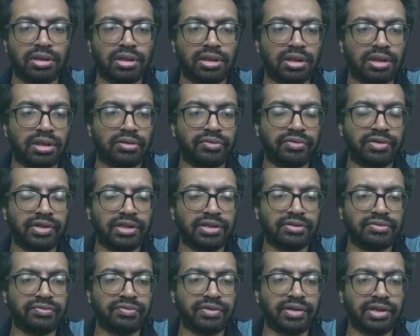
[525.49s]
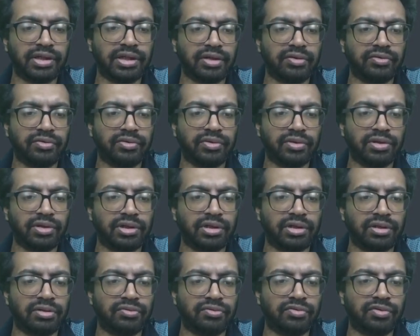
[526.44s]
otherwise we have to
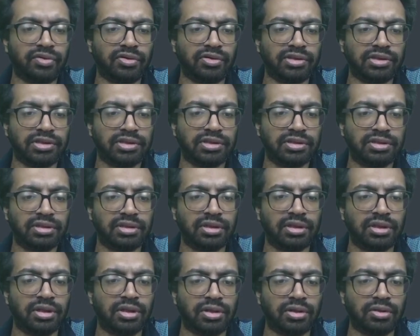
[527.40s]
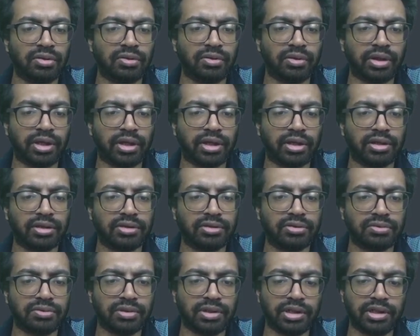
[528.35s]
return false. Okay,
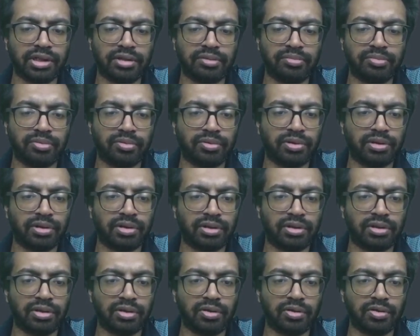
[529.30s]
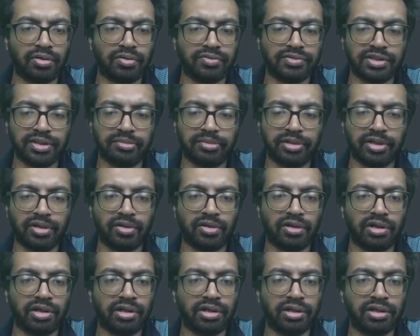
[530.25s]
so I didn't put out of
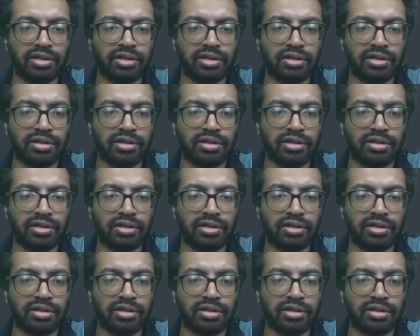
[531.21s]
semicolon.